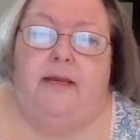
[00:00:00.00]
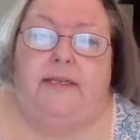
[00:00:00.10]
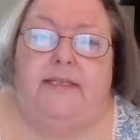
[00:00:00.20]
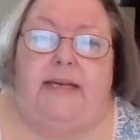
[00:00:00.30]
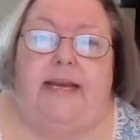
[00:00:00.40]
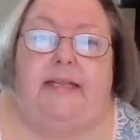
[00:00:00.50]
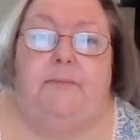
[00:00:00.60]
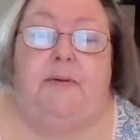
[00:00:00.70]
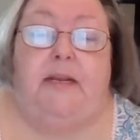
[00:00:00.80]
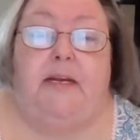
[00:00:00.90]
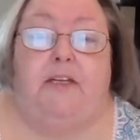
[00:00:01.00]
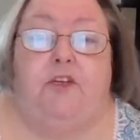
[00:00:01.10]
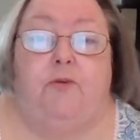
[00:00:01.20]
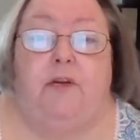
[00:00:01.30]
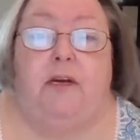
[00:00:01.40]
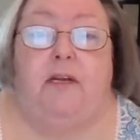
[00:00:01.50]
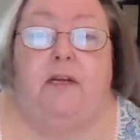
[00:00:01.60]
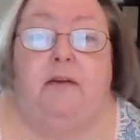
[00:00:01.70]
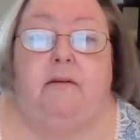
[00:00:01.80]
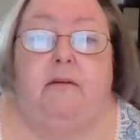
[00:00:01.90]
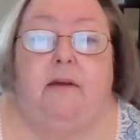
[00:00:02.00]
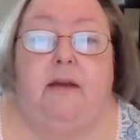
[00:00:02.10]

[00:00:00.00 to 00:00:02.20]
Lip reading: Stanley bit into an onion.